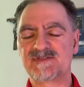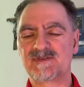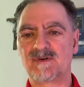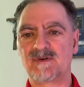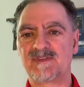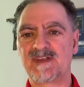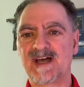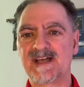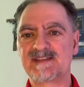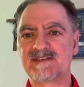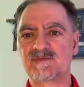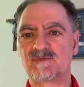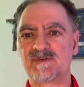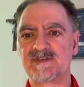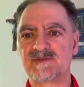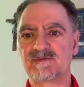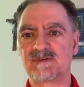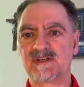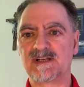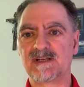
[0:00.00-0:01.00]
So that
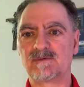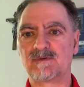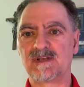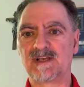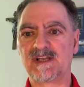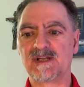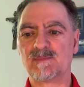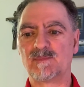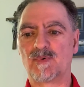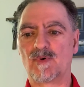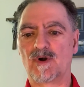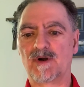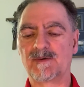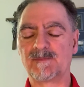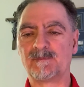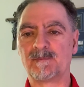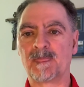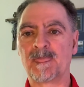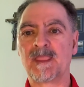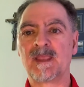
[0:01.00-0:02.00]
was really, really
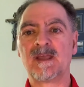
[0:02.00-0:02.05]
important.